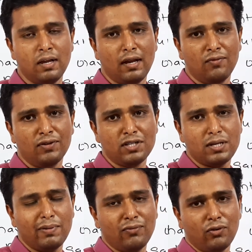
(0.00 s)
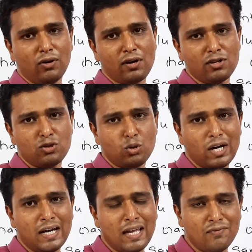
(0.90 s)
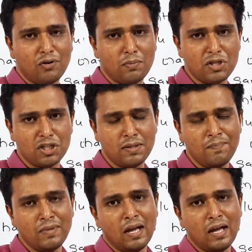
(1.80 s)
Now first table for student information,